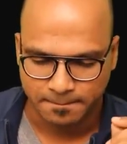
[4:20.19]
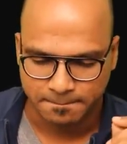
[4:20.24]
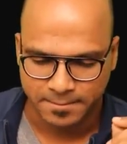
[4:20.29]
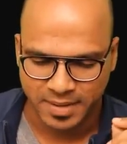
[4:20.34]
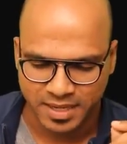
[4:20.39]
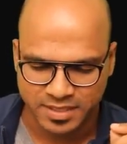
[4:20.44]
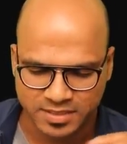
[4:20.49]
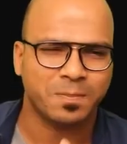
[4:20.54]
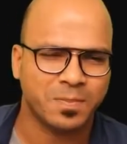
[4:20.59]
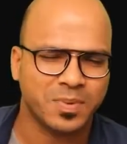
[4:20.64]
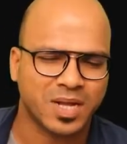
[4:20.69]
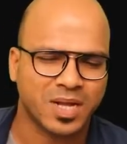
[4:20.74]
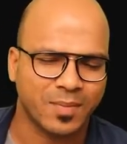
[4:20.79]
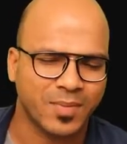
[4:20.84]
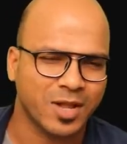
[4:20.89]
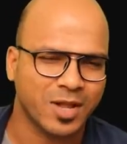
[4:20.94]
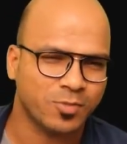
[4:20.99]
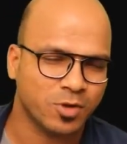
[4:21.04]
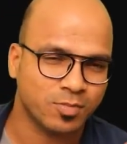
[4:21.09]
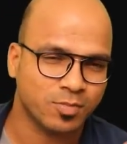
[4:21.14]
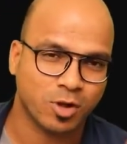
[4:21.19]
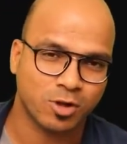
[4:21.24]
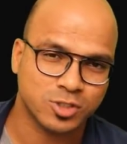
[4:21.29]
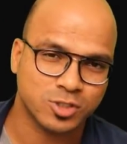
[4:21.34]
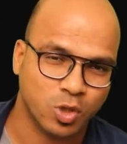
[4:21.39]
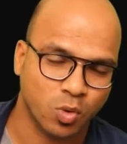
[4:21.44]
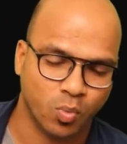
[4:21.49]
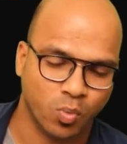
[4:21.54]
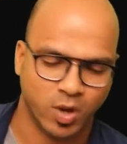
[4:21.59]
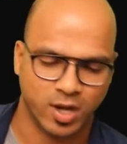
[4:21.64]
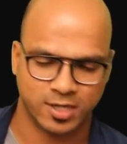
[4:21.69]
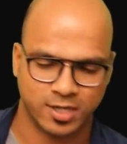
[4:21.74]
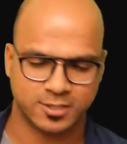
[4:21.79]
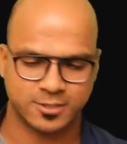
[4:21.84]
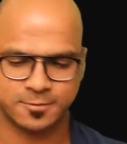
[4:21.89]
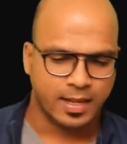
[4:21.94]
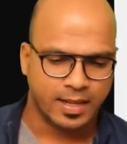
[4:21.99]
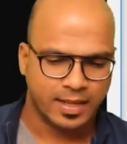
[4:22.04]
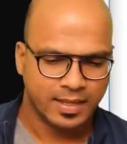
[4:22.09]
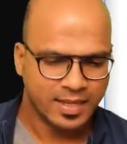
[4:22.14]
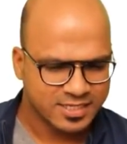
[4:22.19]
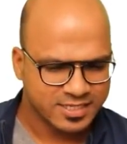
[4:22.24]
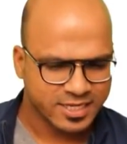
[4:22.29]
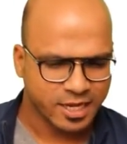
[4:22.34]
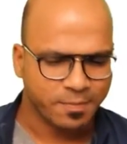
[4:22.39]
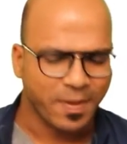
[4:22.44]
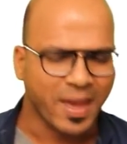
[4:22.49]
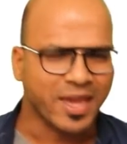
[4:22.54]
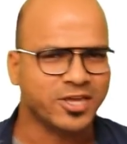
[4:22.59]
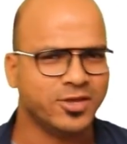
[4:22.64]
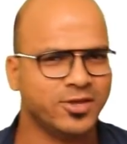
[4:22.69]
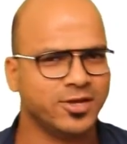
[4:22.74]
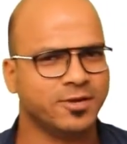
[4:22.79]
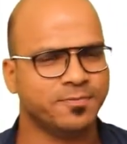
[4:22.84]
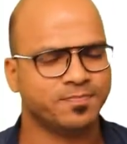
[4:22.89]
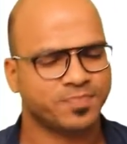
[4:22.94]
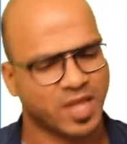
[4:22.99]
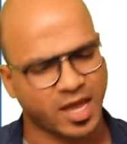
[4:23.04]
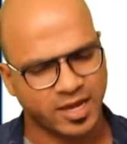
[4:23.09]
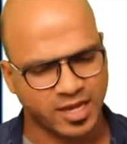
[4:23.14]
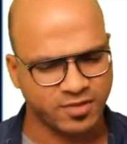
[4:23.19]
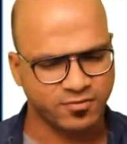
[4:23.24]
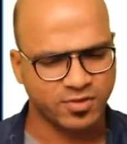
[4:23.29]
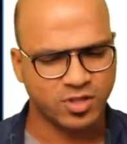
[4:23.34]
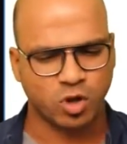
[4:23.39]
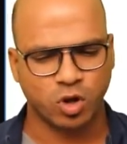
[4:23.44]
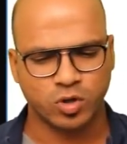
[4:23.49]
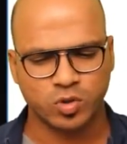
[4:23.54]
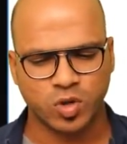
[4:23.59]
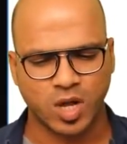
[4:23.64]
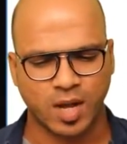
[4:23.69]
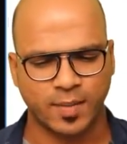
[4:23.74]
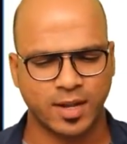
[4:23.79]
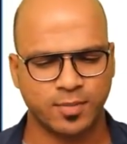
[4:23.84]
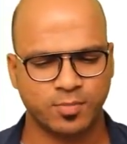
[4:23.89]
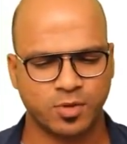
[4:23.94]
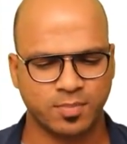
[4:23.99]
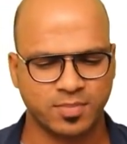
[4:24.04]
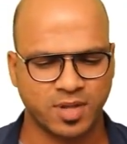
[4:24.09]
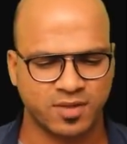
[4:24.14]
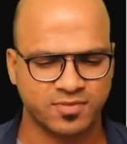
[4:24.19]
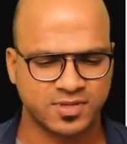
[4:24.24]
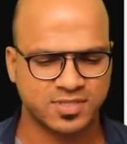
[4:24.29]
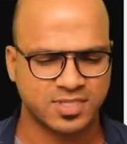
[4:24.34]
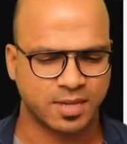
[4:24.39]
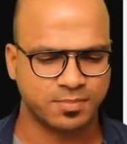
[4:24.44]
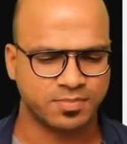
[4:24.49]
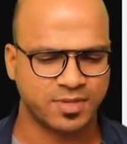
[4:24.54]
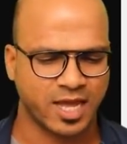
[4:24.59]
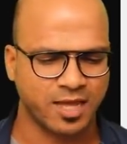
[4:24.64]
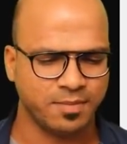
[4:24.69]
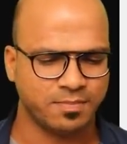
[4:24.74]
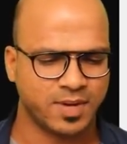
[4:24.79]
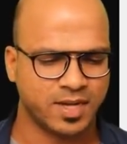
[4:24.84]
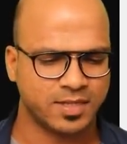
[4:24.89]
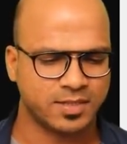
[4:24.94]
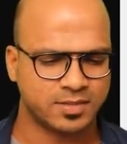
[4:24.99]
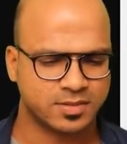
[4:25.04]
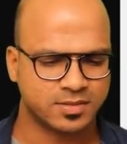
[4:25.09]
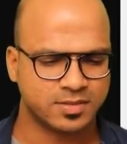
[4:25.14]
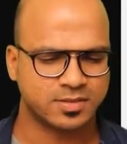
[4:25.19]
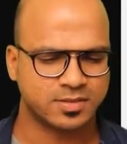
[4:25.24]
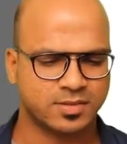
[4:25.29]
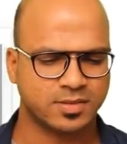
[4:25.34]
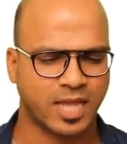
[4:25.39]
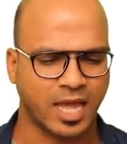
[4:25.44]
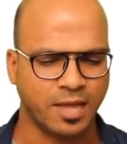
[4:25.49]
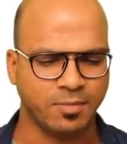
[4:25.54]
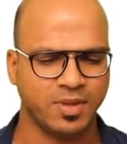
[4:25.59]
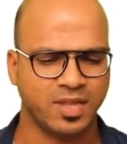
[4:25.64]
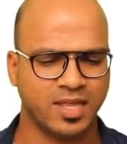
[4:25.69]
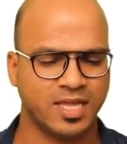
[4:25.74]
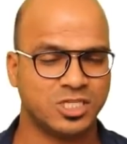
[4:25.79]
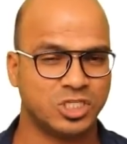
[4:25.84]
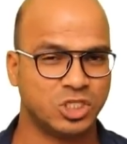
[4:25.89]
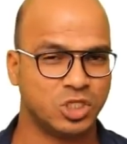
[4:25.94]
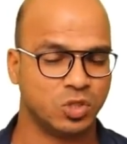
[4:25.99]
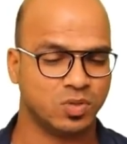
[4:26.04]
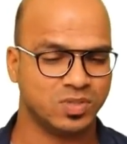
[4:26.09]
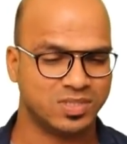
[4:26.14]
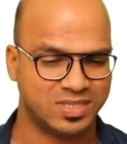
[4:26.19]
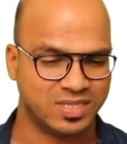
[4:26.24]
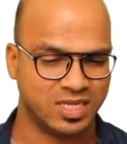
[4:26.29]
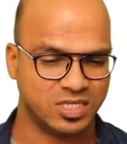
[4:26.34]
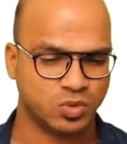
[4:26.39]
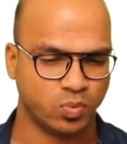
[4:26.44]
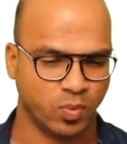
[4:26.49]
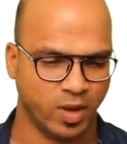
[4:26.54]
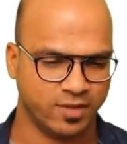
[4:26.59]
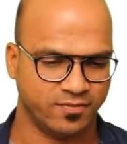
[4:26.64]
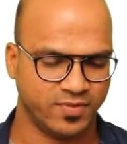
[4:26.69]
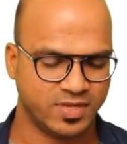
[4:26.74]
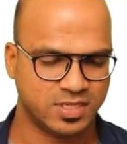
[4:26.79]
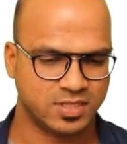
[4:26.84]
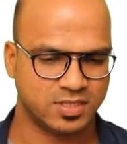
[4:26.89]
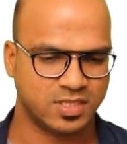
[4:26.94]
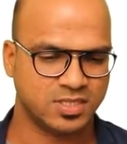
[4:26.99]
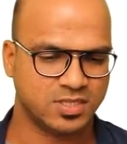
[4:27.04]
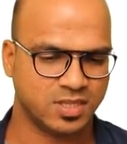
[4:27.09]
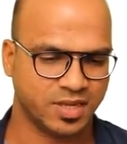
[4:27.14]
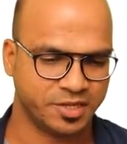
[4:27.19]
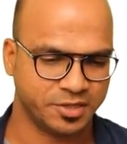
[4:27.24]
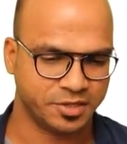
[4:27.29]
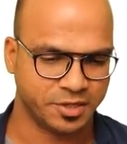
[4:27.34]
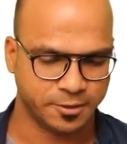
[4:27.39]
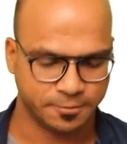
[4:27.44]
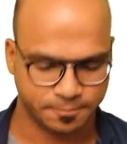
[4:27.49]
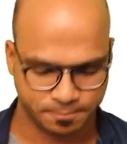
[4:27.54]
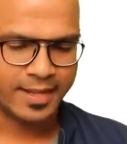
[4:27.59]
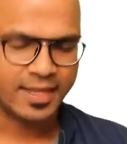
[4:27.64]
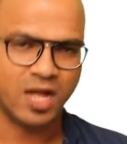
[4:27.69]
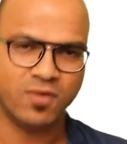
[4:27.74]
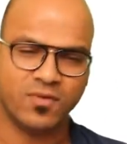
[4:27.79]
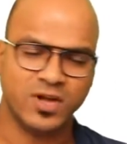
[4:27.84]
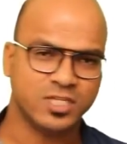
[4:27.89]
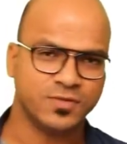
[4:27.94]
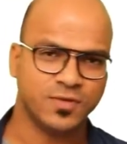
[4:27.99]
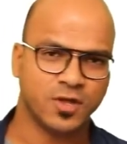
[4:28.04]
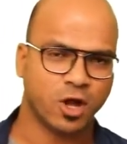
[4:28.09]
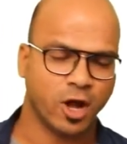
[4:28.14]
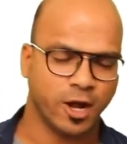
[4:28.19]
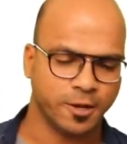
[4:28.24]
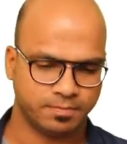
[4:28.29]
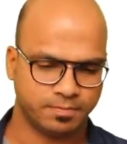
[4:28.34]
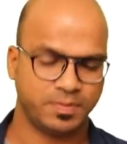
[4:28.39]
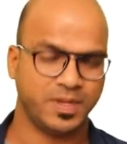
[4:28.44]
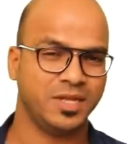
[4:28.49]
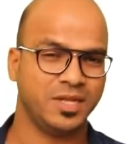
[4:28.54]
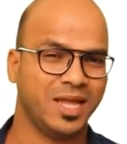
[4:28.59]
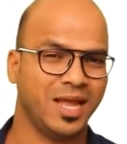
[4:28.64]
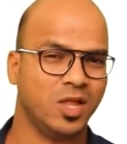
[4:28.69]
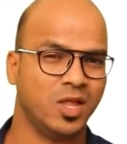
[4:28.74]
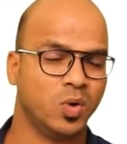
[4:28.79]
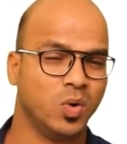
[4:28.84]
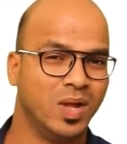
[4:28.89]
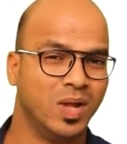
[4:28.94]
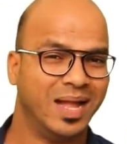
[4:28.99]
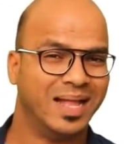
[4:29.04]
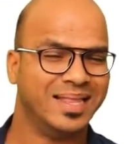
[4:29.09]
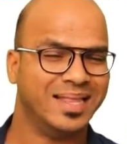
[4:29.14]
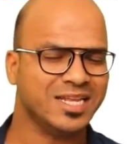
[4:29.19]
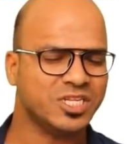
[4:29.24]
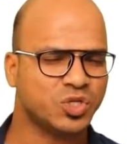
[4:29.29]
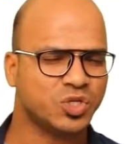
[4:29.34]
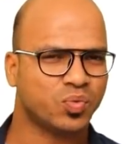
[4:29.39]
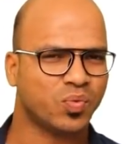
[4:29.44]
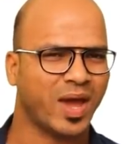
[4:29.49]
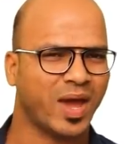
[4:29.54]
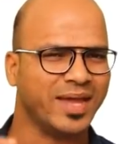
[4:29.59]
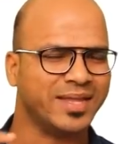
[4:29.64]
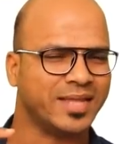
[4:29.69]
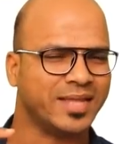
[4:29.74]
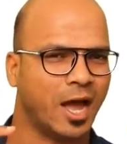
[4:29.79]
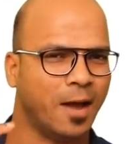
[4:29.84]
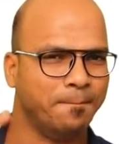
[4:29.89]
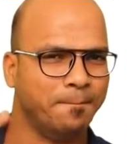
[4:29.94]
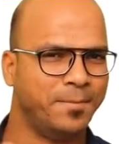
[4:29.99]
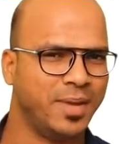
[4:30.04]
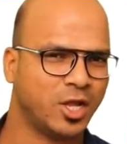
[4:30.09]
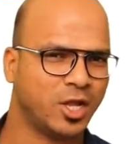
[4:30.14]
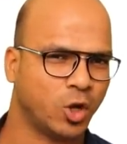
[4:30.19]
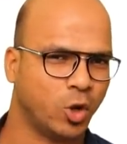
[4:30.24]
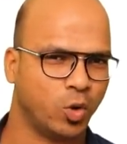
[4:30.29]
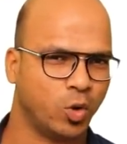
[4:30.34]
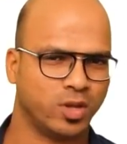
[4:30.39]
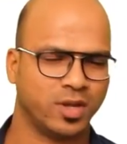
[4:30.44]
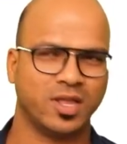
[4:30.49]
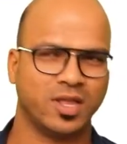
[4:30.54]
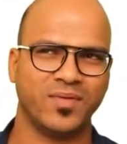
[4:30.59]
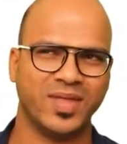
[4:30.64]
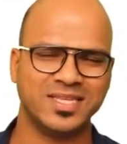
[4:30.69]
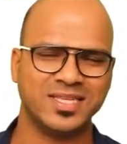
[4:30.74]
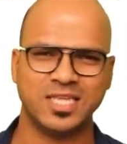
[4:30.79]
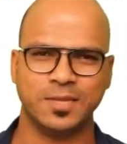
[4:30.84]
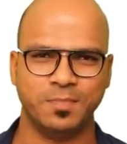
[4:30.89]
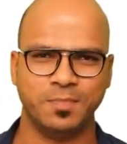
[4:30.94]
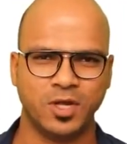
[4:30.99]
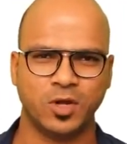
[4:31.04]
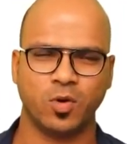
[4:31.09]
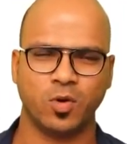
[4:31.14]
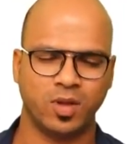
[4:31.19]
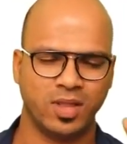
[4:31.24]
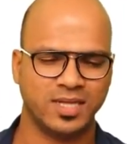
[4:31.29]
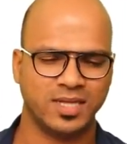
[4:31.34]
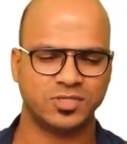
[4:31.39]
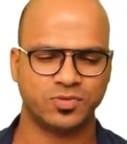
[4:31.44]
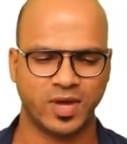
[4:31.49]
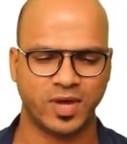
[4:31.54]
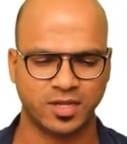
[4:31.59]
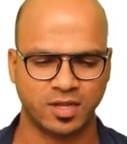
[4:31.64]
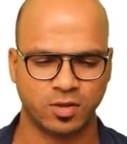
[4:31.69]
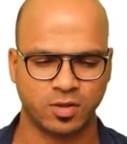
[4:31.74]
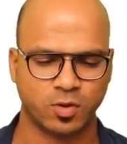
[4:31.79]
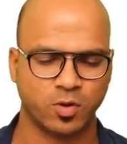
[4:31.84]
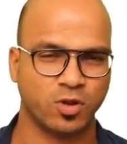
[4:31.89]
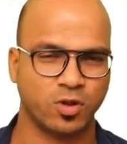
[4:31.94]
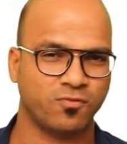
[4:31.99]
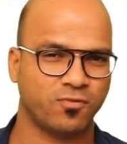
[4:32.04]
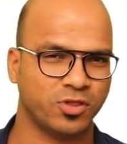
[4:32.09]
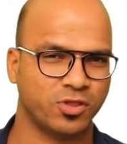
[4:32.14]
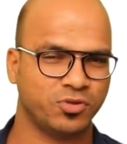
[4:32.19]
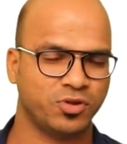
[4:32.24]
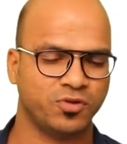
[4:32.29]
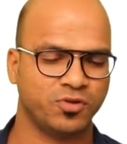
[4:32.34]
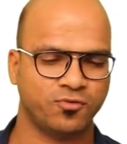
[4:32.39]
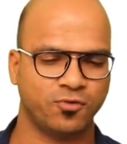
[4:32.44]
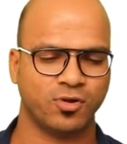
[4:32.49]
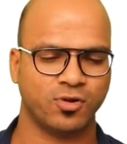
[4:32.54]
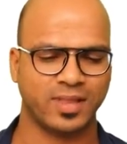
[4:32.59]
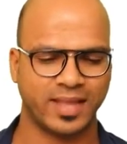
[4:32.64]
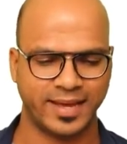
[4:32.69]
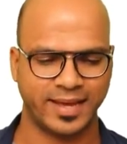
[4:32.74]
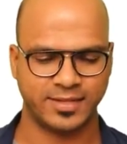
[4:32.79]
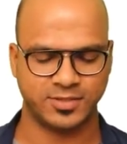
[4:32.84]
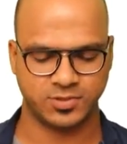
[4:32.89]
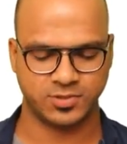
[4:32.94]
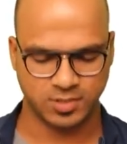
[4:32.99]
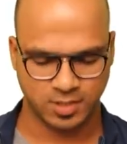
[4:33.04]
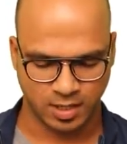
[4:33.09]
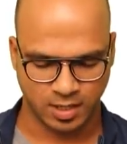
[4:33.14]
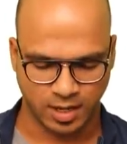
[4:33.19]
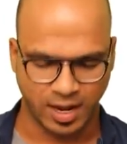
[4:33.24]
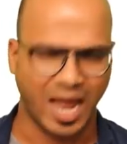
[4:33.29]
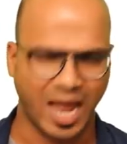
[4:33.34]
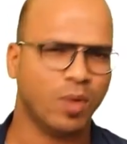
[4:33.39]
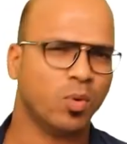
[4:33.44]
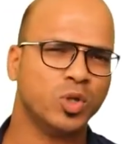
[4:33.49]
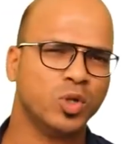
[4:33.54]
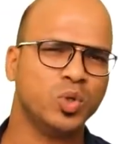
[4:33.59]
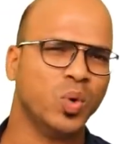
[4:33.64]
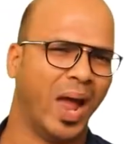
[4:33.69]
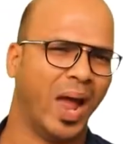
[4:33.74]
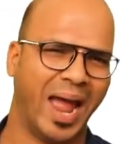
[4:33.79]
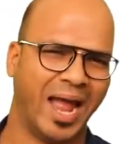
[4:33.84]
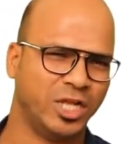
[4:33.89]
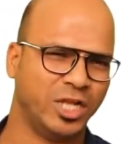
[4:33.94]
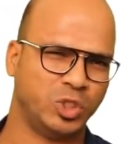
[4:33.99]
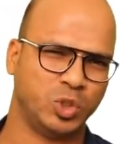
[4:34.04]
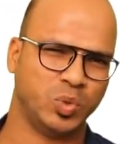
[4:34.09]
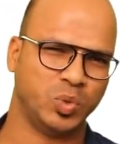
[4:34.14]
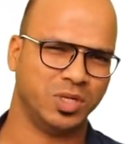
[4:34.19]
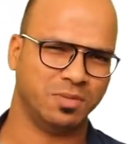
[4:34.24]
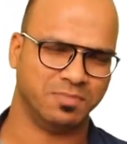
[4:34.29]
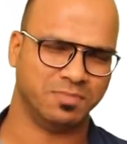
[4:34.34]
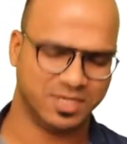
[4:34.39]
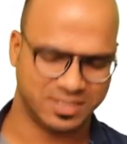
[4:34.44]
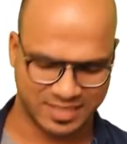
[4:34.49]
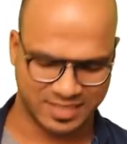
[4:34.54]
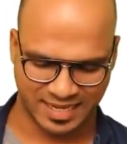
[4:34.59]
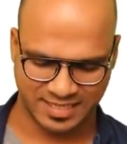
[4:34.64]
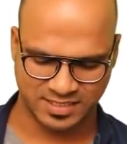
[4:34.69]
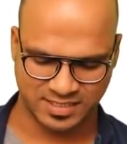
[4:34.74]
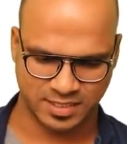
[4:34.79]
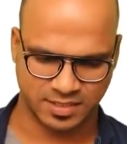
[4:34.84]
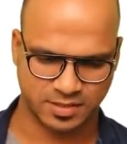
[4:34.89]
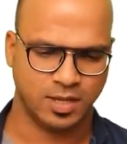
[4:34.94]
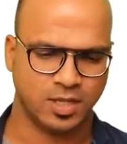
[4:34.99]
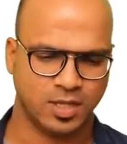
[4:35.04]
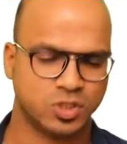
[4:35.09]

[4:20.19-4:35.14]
But command prompt also works. Let's get back here. Again, we'll go to command prompt after some time, but let's use this one, which is this editor. Now once we got print hello, let's write a big code. Now when I say big code, let's write a code for 3 to 4 lines. I want to add 2 numbers, that's it.